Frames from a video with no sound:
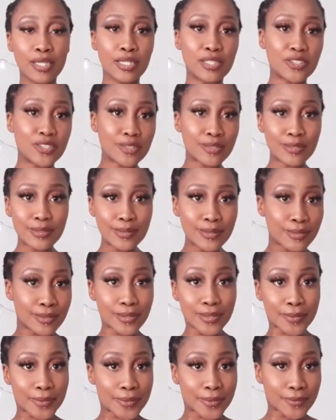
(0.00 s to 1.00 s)

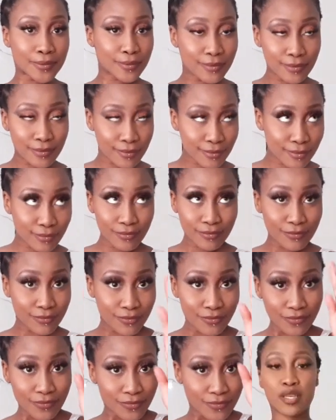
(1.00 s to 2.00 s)
just,
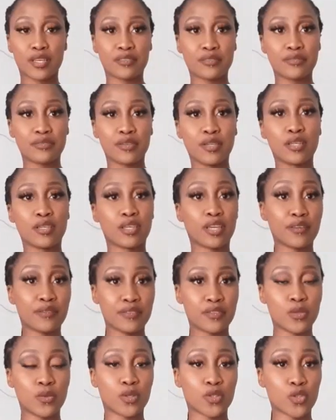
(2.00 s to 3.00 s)
if
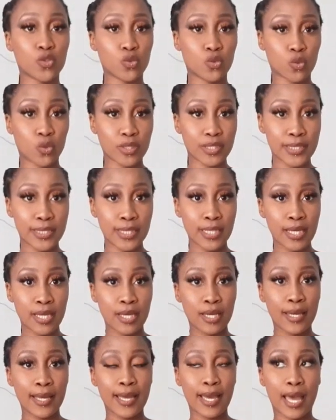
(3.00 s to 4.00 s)
you are short
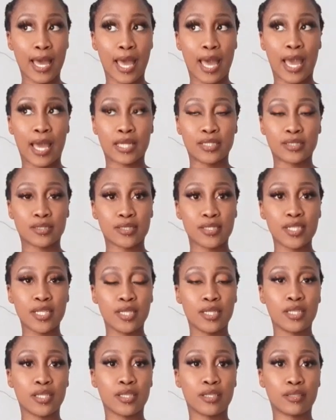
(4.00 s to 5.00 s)
and
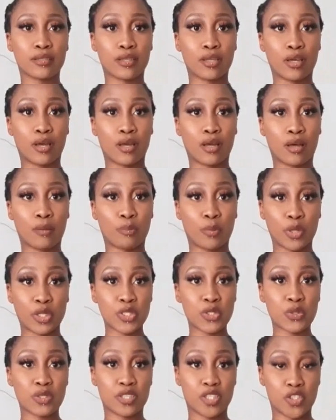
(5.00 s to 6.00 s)
the
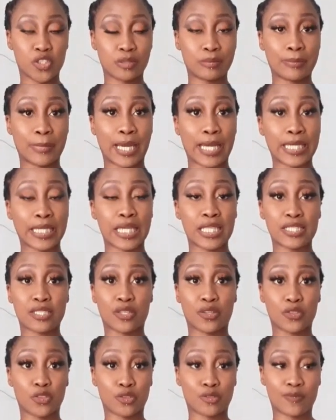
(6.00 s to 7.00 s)
bodysuit that you're buying is
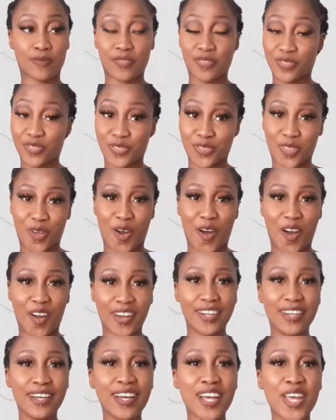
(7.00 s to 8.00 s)
a
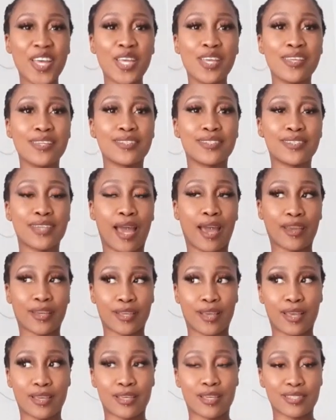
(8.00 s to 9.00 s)
thong,
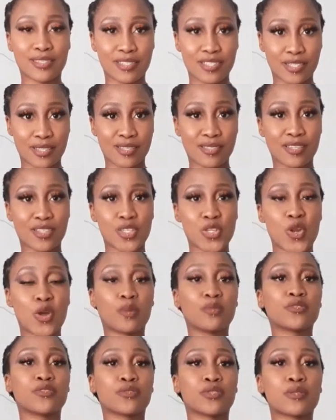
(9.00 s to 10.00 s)
I suggest that you
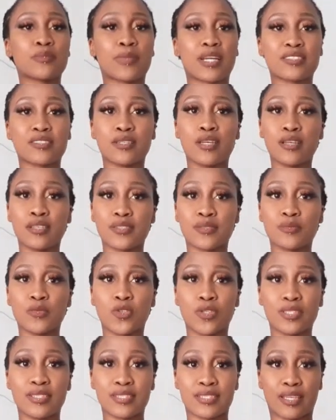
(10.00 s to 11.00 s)
opt for a much
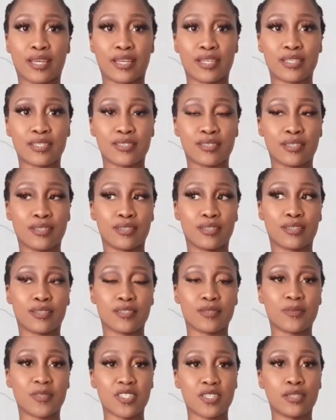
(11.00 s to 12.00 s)
smaller size,
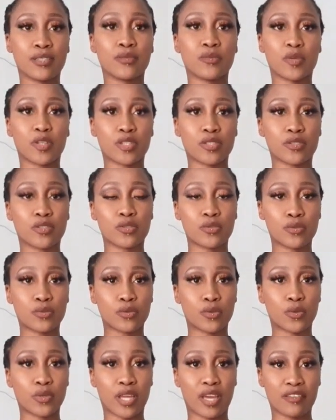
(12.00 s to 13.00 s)
especially when you
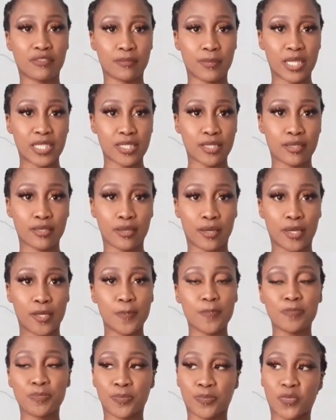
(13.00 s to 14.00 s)
don't have much here.
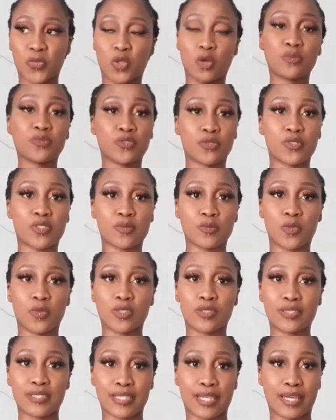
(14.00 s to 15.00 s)
Opt for a
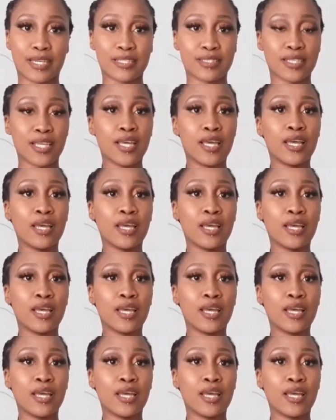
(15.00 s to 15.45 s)
smaller size.